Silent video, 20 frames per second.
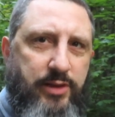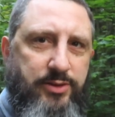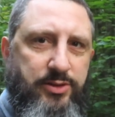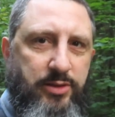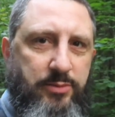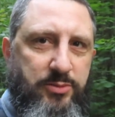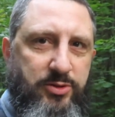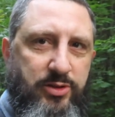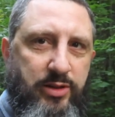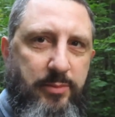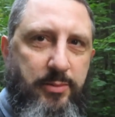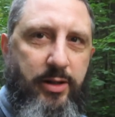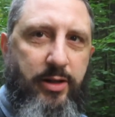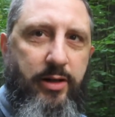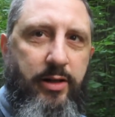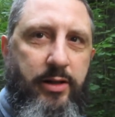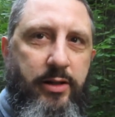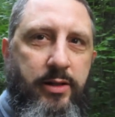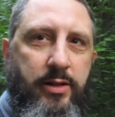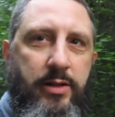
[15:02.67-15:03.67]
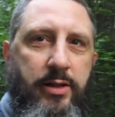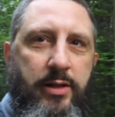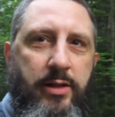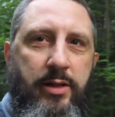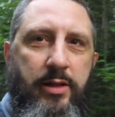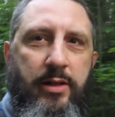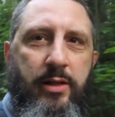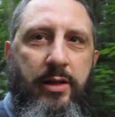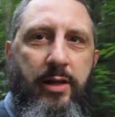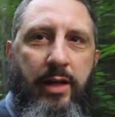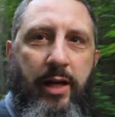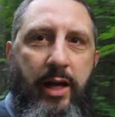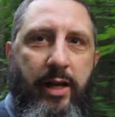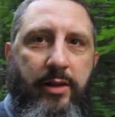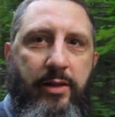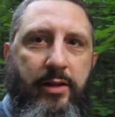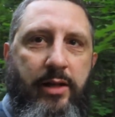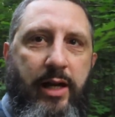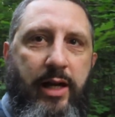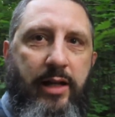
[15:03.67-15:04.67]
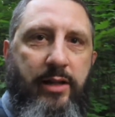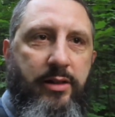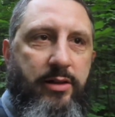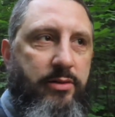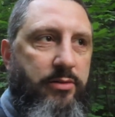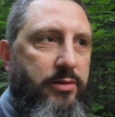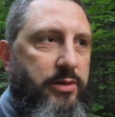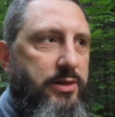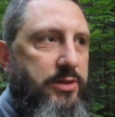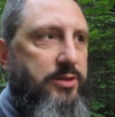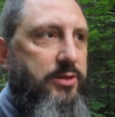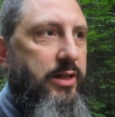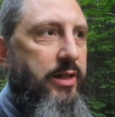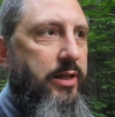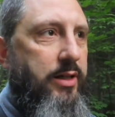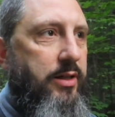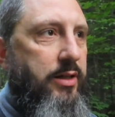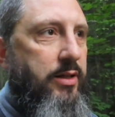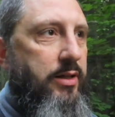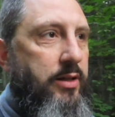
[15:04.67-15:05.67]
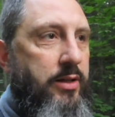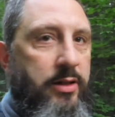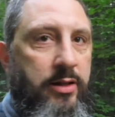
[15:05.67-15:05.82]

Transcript: at some seminary. And the guy literally said,